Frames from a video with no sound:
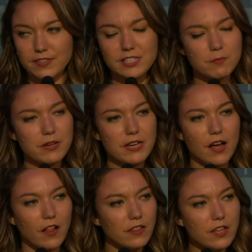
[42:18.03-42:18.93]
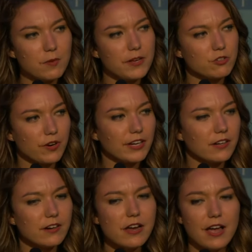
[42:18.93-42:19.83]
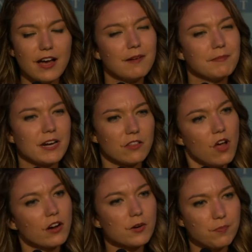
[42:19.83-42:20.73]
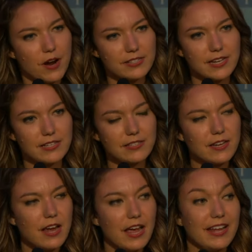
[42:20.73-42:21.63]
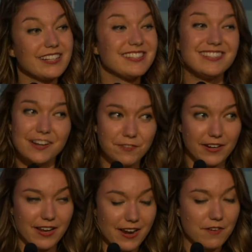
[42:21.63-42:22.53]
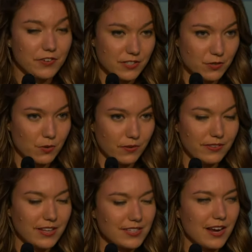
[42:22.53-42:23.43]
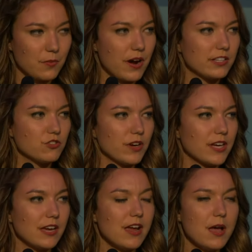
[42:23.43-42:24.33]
This can be a little bit trickier um, and a longer process, and it's different at every school. That's kind of why it's tricky.